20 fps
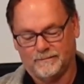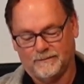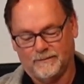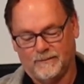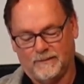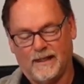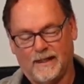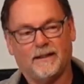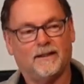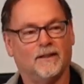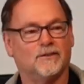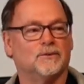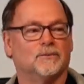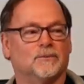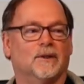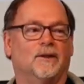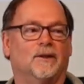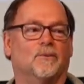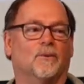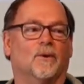that doesn't
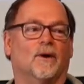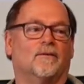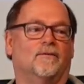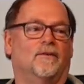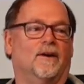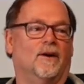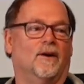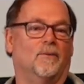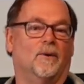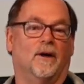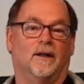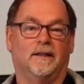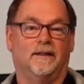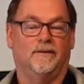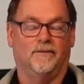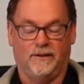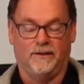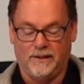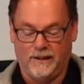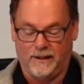really work very well
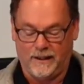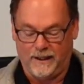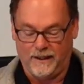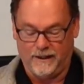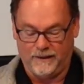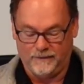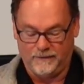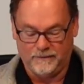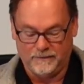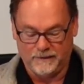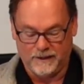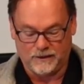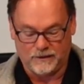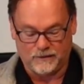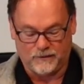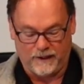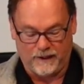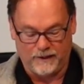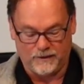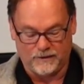even today, let's
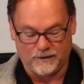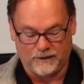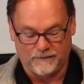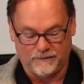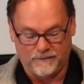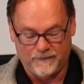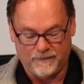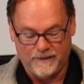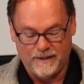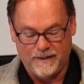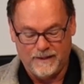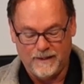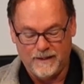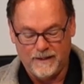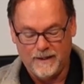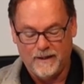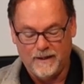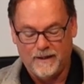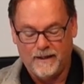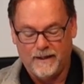face it.
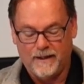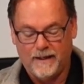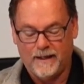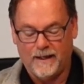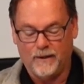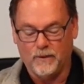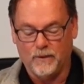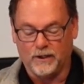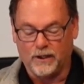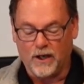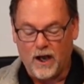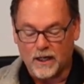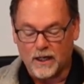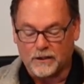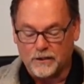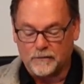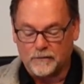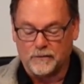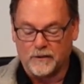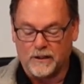And when God
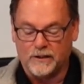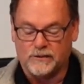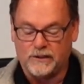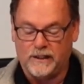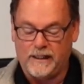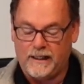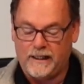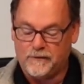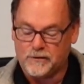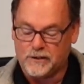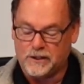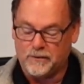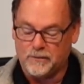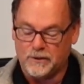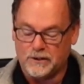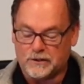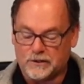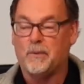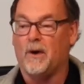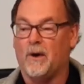confronts Eve, she
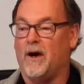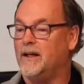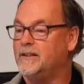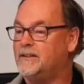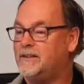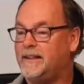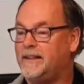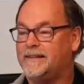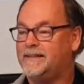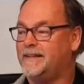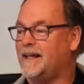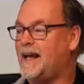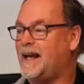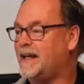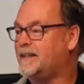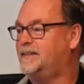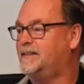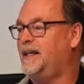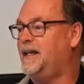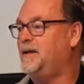responds the
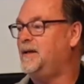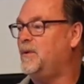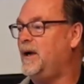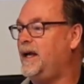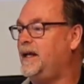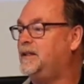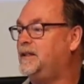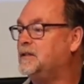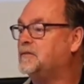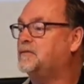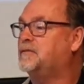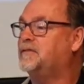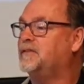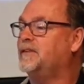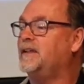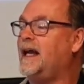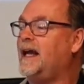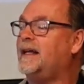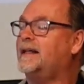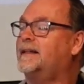exact same way,
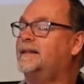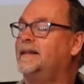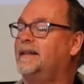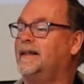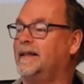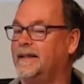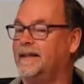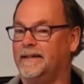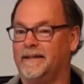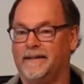deflecting